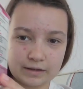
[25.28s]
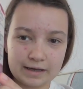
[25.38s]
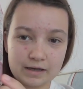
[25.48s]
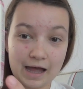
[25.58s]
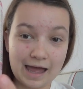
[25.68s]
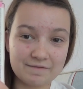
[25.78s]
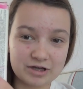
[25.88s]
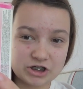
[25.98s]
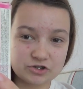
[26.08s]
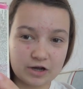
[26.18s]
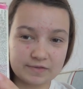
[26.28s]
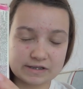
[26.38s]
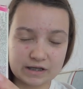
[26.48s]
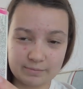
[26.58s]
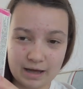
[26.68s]
Okay, I have actually tried
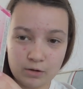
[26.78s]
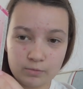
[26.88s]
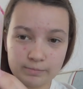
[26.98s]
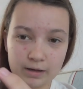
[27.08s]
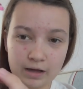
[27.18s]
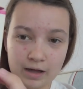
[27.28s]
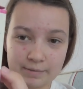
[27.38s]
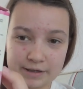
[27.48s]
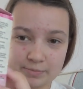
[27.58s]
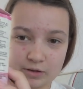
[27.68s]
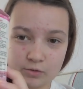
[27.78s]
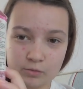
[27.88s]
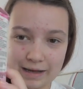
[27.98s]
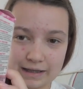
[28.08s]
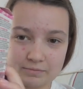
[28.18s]
this cup out, but I just put it
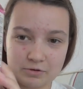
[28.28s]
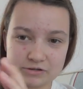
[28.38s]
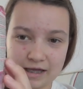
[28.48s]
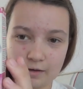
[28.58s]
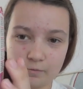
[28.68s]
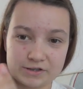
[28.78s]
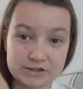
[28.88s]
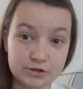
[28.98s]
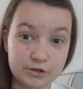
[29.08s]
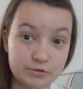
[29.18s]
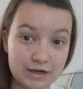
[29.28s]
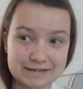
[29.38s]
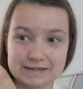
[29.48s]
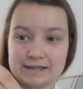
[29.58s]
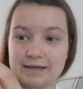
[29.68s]
all back in the box how it was so you
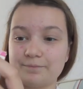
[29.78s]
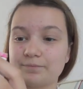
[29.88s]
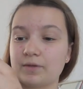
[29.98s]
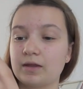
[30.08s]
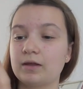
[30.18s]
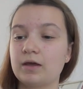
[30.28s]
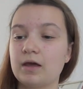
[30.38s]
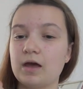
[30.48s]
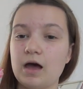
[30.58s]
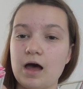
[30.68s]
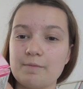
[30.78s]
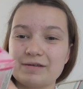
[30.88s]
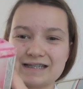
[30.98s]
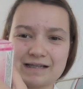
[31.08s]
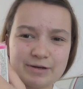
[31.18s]
guys can see it.
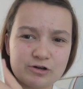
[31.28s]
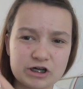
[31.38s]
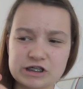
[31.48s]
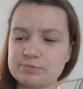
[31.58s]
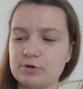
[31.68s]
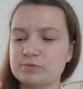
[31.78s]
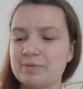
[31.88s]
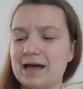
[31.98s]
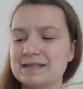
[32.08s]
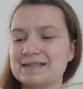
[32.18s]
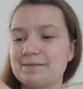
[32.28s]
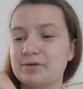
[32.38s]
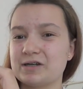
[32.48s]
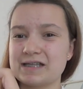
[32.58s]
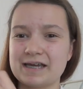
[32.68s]
It's a little bit crushed, this box, but as I said,
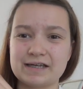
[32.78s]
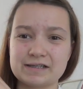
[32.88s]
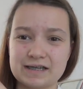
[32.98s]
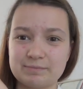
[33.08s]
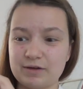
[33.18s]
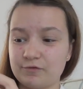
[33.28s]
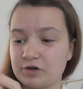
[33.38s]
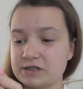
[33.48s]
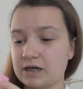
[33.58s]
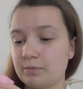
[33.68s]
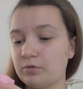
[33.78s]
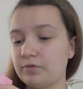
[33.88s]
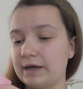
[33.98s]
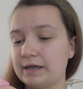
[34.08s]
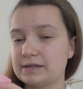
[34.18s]
because they are sending me a free sample,
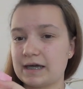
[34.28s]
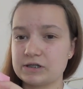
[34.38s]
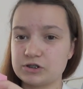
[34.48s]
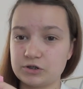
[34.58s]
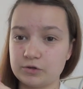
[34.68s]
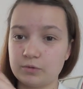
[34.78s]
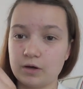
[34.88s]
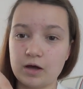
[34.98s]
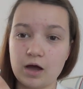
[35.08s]
they tend to,